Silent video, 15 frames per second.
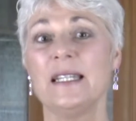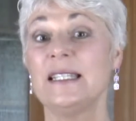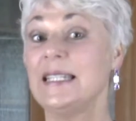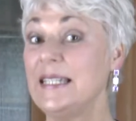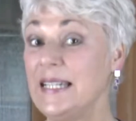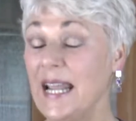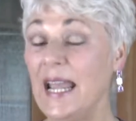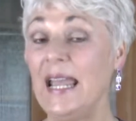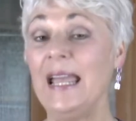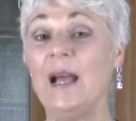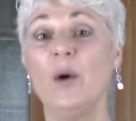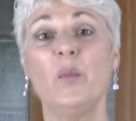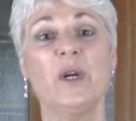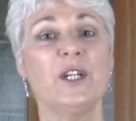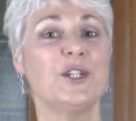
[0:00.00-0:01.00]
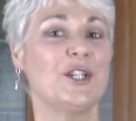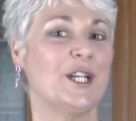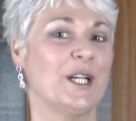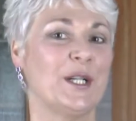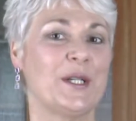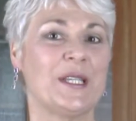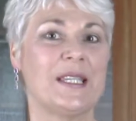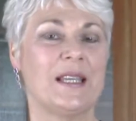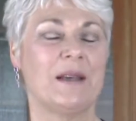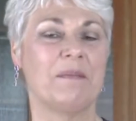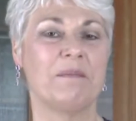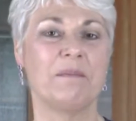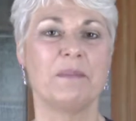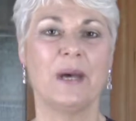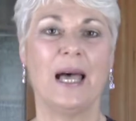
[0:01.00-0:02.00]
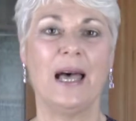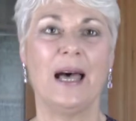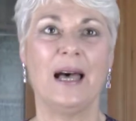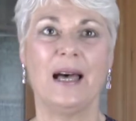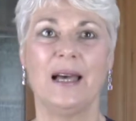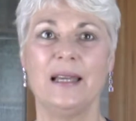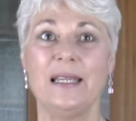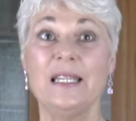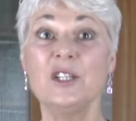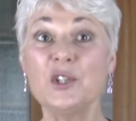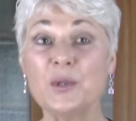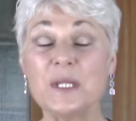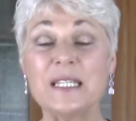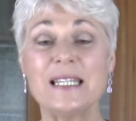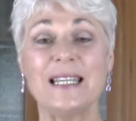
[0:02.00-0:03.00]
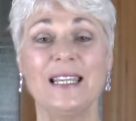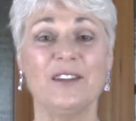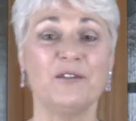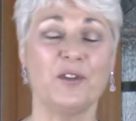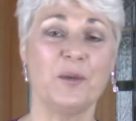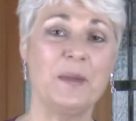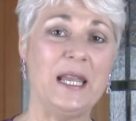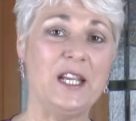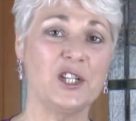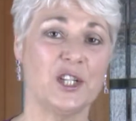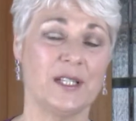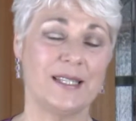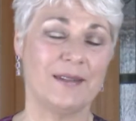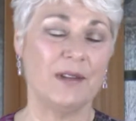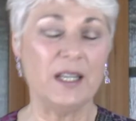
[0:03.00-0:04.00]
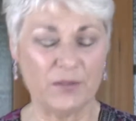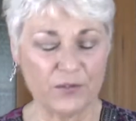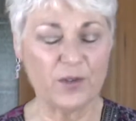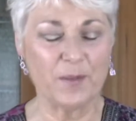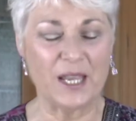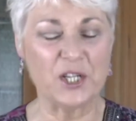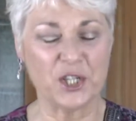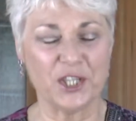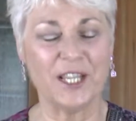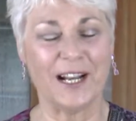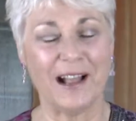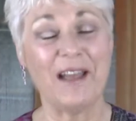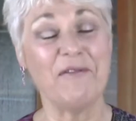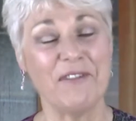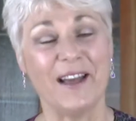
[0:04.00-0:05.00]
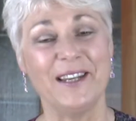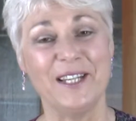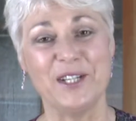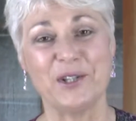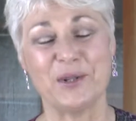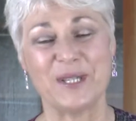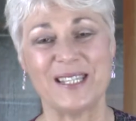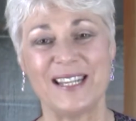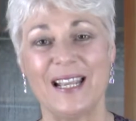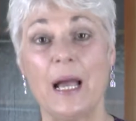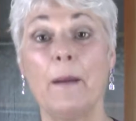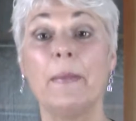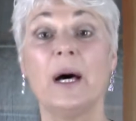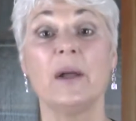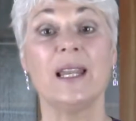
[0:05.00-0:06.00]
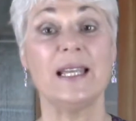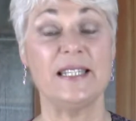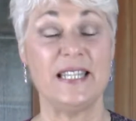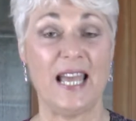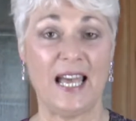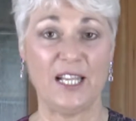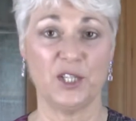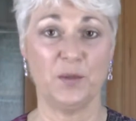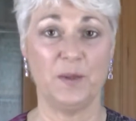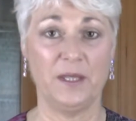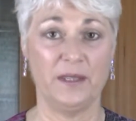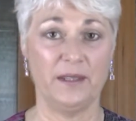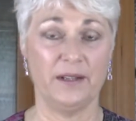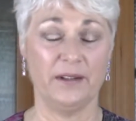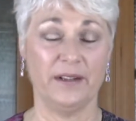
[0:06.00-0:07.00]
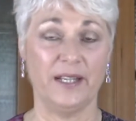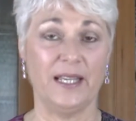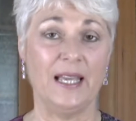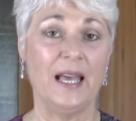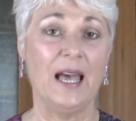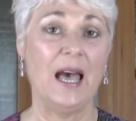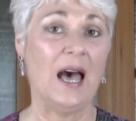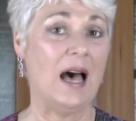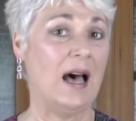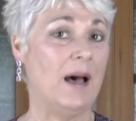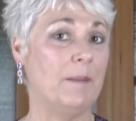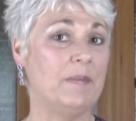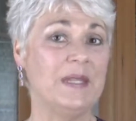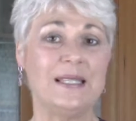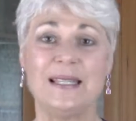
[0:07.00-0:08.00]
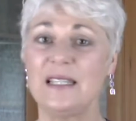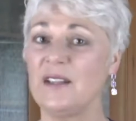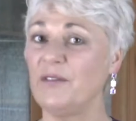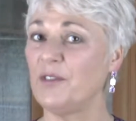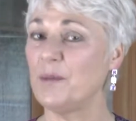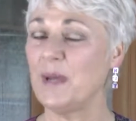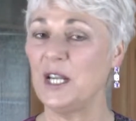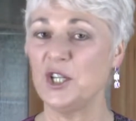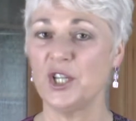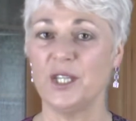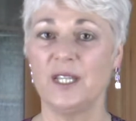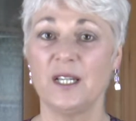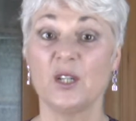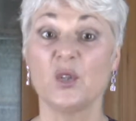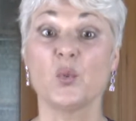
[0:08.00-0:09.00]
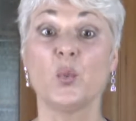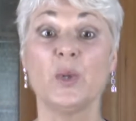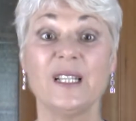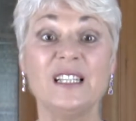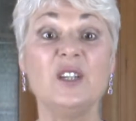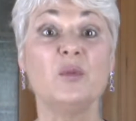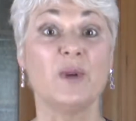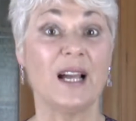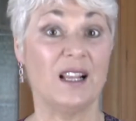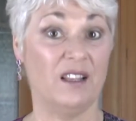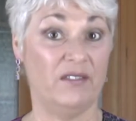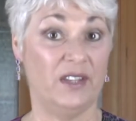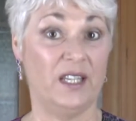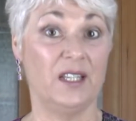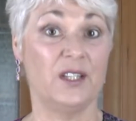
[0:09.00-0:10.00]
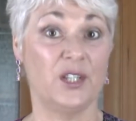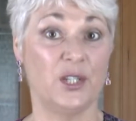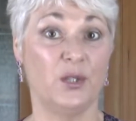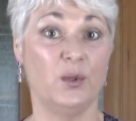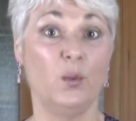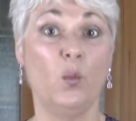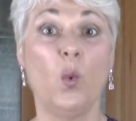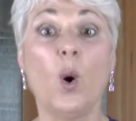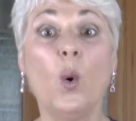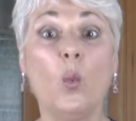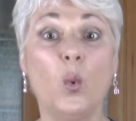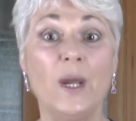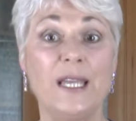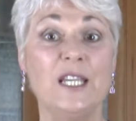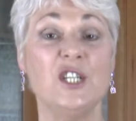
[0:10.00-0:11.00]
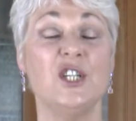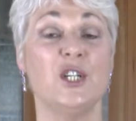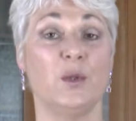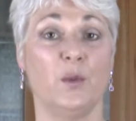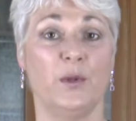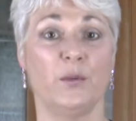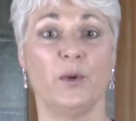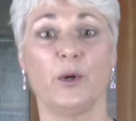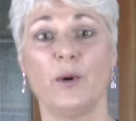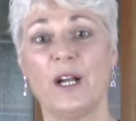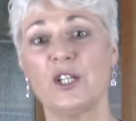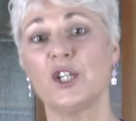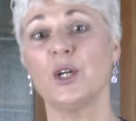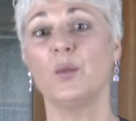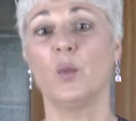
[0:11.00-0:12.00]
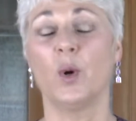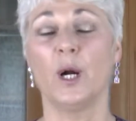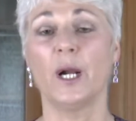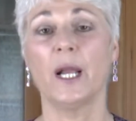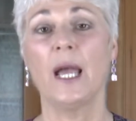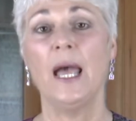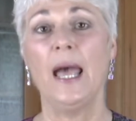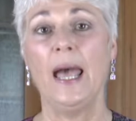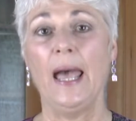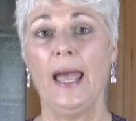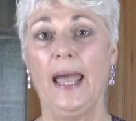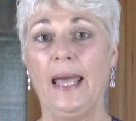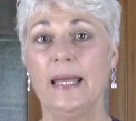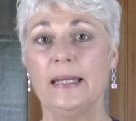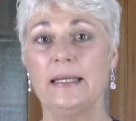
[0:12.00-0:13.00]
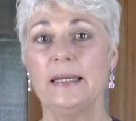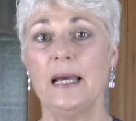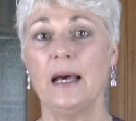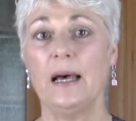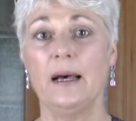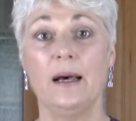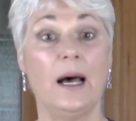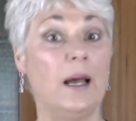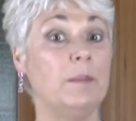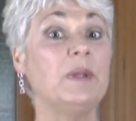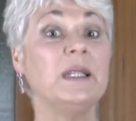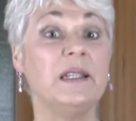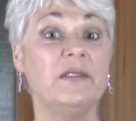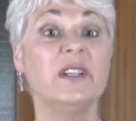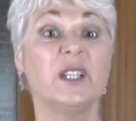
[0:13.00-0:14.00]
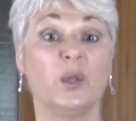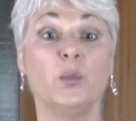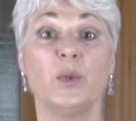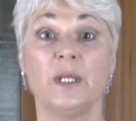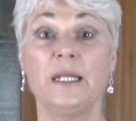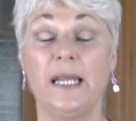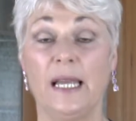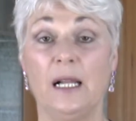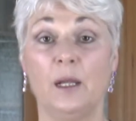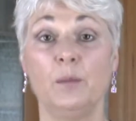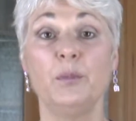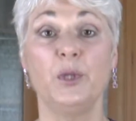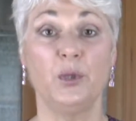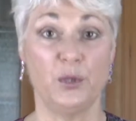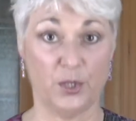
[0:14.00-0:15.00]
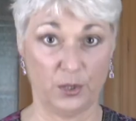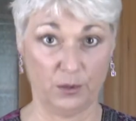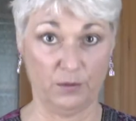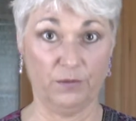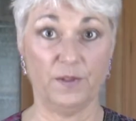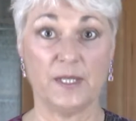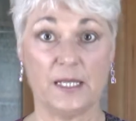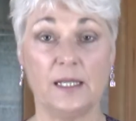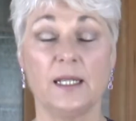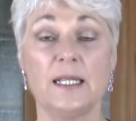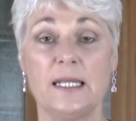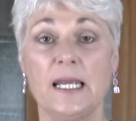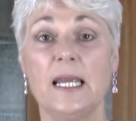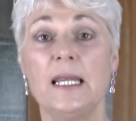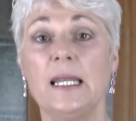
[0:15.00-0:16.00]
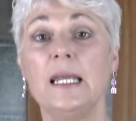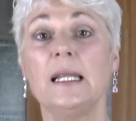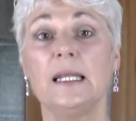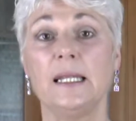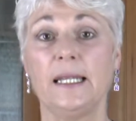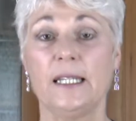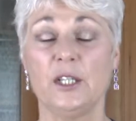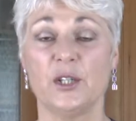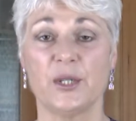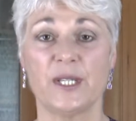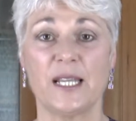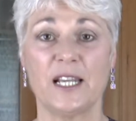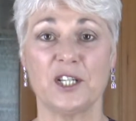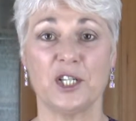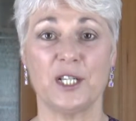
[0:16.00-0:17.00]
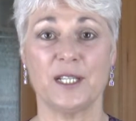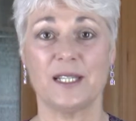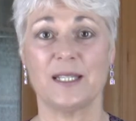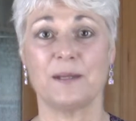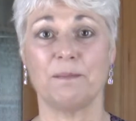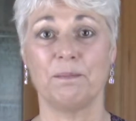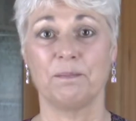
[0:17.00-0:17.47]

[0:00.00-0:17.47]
Today I want to share some interesting information that I find interesting about attachment theory. This is information that is really relevant to what we do with regression work, and I believe it can really help you to facilitate healing in your sessions.